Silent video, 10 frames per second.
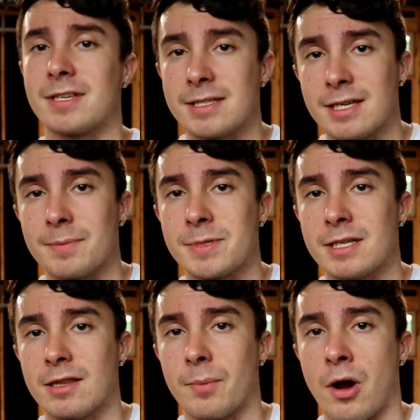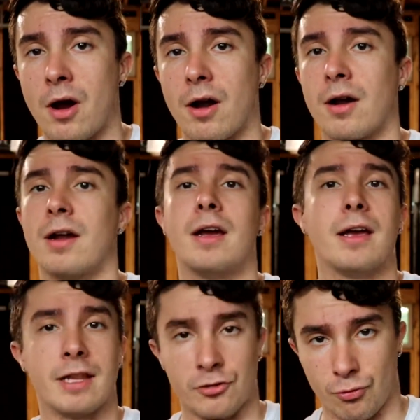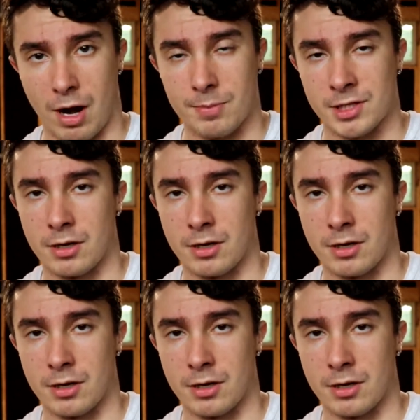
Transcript: his hips into the bar and then drops